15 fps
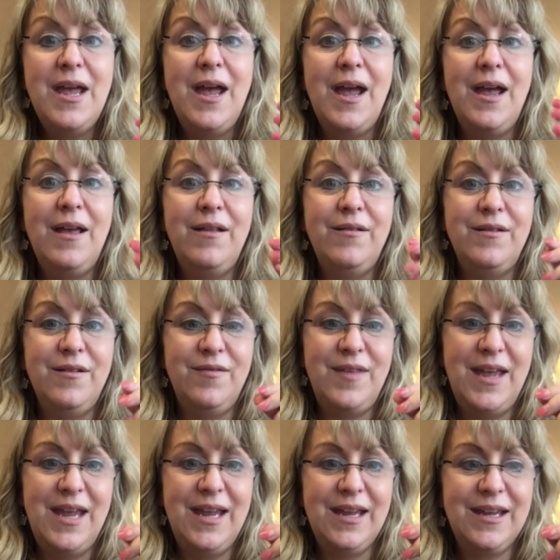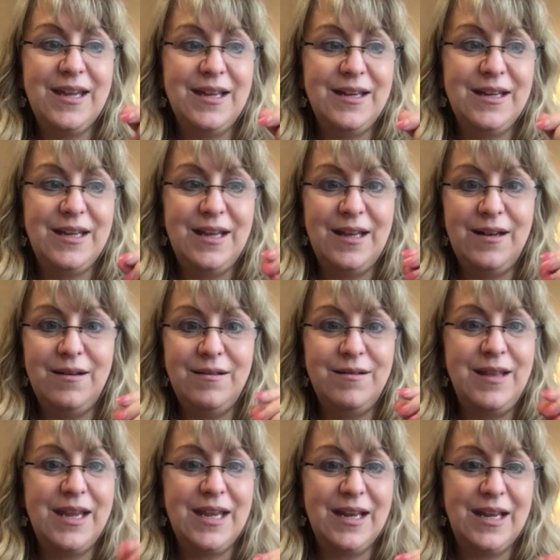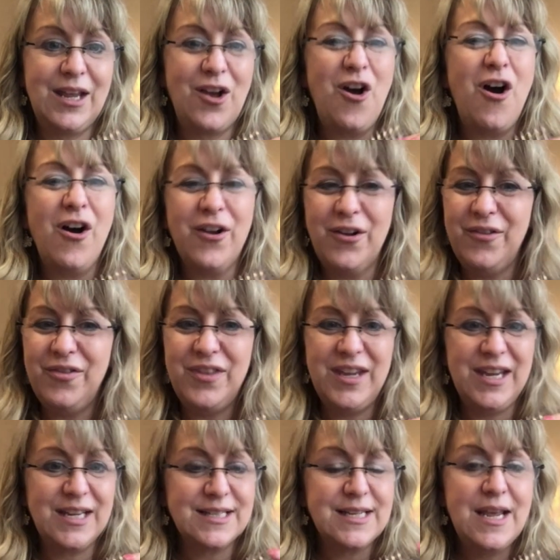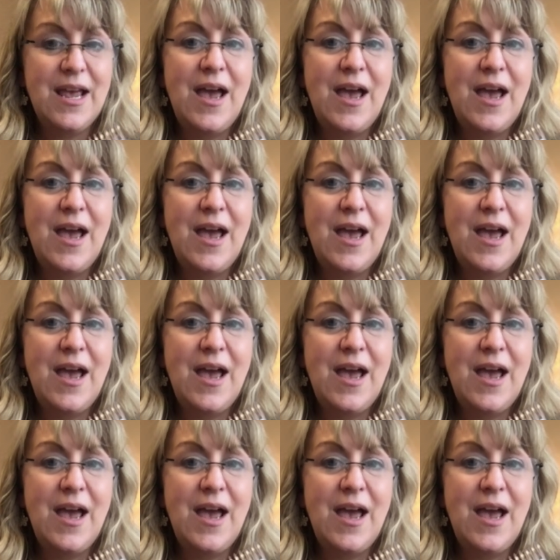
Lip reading: and they can get caught on things.